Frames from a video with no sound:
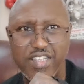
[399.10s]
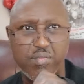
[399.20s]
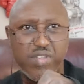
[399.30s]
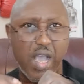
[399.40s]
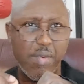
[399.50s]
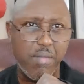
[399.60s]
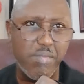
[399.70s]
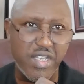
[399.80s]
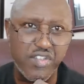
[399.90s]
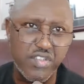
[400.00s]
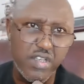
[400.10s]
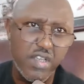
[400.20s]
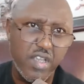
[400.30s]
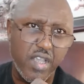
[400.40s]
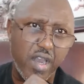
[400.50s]
sometimes I miss.
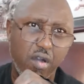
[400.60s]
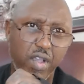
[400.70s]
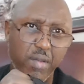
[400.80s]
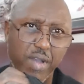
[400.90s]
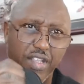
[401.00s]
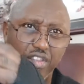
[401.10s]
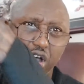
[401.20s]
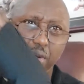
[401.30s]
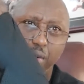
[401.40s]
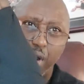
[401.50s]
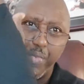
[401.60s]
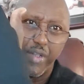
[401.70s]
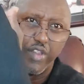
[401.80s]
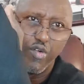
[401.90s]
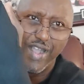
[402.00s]
And I'll hit my thumb. I want to put a
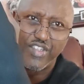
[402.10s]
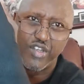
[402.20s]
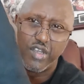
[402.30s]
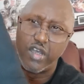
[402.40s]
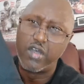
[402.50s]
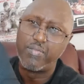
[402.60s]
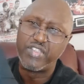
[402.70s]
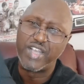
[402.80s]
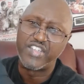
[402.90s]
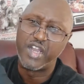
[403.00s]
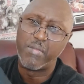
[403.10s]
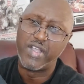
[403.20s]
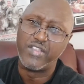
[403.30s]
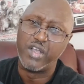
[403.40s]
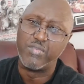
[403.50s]
little extra protection on
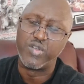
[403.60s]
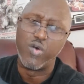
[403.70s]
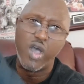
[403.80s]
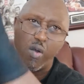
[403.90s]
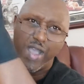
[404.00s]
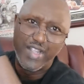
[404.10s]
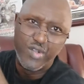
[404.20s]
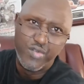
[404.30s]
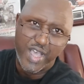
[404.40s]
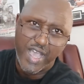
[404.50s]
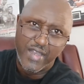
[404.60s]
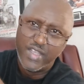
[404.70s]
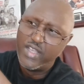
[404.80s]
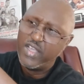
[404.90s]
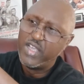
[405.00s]
my thumb. So how I do that
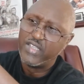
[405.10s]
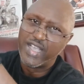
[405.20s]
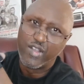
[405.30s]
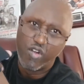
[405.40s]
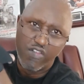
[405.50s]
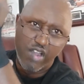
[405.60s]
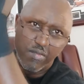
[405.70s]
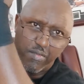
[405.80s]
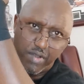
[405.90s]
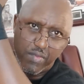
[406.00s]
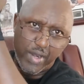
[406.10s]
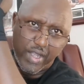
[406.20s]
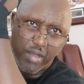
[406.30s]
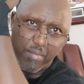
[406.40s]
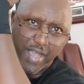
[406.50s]
is I go around, when I
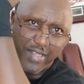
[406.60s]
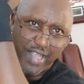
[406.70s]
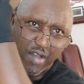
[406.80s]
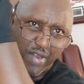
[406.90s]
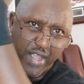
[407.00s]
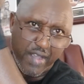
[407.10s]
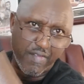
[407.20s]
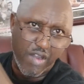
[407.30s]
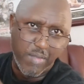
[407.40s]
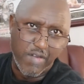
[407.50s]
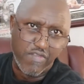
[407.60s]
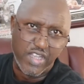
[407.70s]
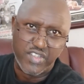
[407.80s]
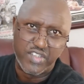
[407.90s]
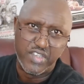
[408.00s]
come back down here around my
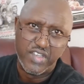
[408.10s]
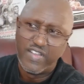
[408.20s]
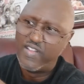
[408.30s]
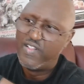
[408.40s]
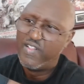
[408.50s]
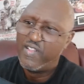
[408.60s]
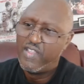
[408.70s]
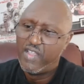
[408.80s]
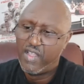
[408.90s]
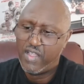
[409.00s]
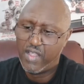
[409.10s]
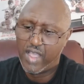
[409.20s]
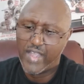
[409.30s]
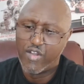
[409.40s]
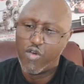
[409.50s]
wrist,
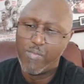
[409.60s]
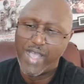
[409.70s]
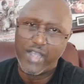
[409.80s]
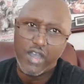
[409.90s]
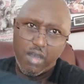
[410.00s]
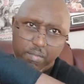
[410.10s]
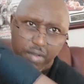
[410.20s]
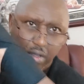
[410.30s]
I go back up